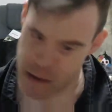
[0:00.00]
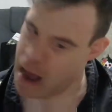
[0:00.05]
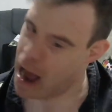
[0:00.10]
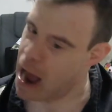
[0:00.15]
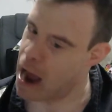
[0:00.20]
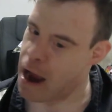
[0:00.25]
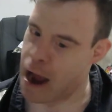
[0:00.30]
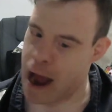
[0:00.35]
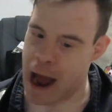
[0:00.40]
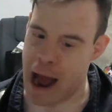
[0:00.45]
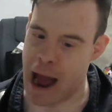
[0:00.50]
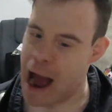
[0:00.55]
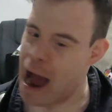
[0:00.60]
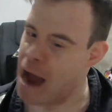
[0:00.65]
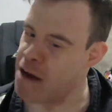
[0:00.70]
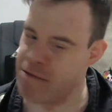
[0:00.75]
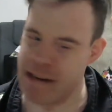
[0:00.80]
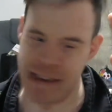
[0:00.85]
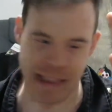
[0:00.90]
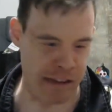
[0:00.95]
Like
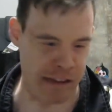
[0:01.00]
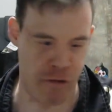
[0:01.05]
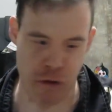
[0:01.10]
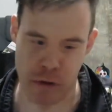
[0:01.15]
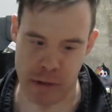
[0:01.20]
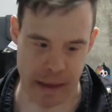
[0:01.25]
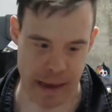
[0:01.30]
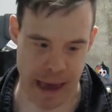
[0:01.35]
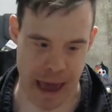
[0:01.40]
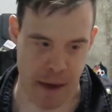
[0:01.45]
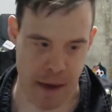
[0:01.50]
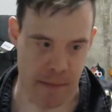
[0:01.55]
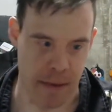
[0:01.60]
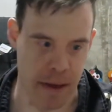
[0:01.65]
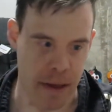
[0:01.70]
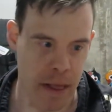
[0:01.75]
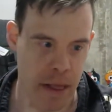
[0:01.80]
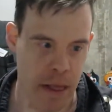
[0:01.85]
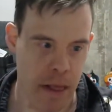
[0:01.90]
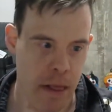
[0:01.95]
I really truly am.
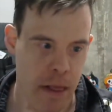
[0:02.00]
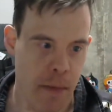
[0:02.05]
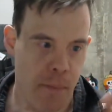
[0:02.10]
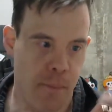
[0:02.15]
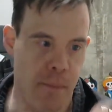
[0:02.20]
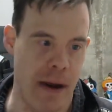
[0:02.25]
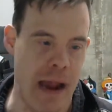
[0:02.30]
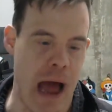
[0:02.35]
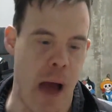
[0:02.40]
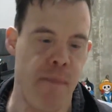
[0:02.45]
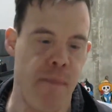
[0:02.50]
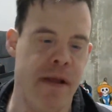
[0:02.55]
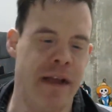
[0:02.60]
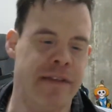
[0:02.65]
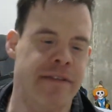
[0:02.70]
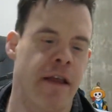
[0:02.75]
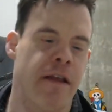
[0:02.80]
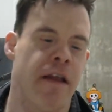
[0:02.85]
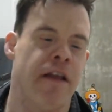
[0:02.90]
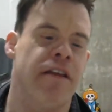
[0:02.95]
But I'm
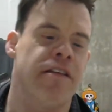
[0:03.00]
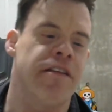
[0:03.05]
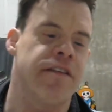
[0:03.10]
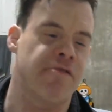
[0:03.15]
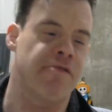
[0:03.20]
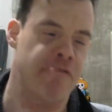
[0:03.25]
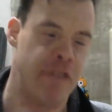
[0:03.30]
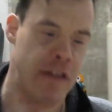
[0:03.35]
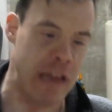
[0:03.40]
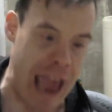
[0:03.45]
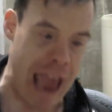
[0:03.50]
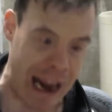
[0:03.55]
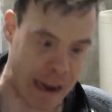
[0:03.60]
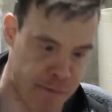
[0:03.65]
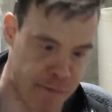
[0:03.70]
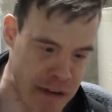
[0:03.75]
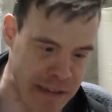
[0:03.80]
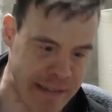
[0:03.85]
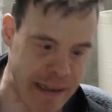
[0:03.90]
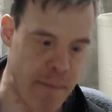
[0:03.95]
just
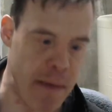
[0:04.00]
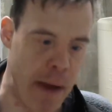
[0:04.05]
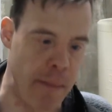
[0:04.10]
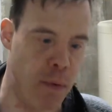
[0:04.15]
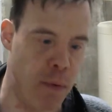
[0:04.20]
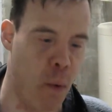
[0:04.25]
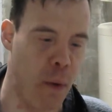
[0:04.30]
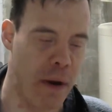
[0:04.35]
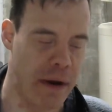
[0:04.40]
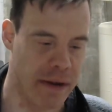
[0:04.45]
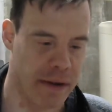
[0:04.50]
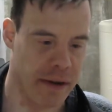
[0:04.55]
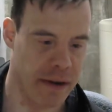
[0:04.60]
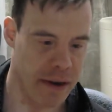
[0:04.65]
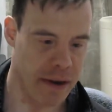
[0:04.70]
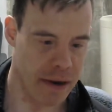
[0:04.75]
expressing my point.